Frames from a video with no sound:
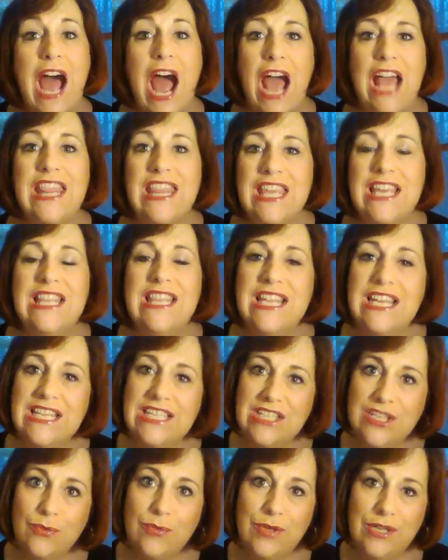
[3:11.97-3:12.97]
I think that
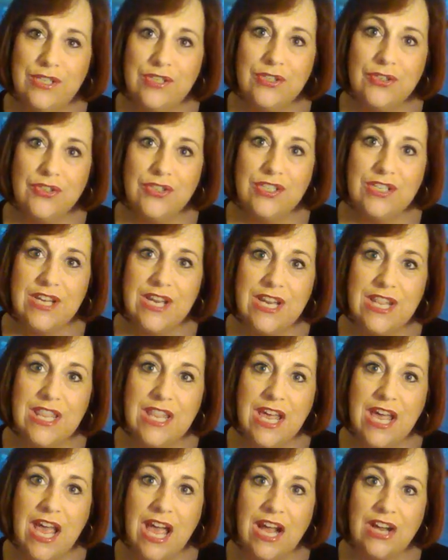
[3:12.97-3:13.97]
it's a research study
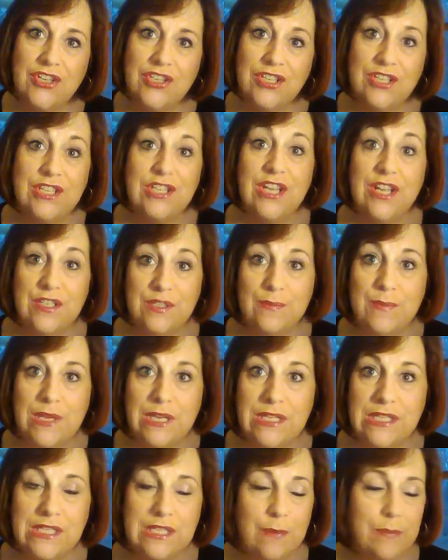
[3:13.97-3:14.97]
that actually does
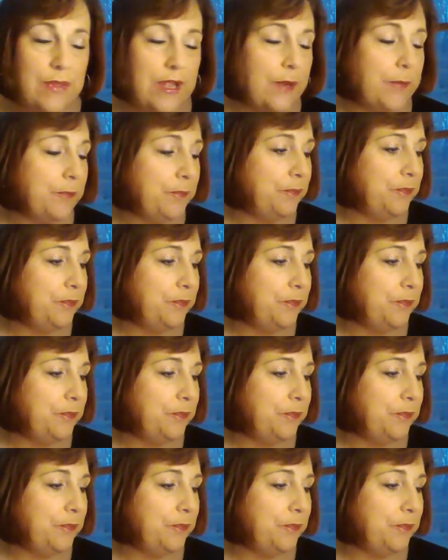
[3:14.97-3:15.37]
mean something.